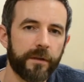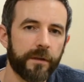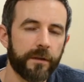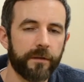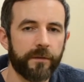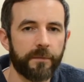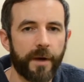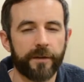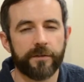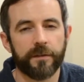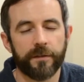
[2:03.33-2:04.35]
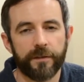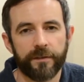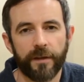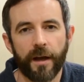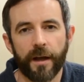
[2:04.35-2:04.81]
the modular
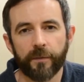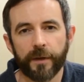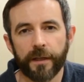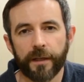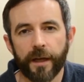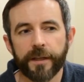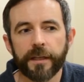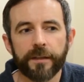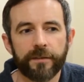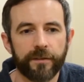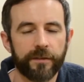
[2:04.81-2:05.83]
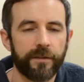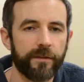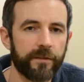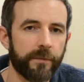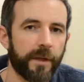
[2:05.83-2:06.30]
design, really. I think this is a
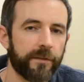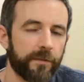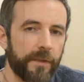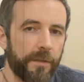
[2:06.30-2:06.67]
system that's really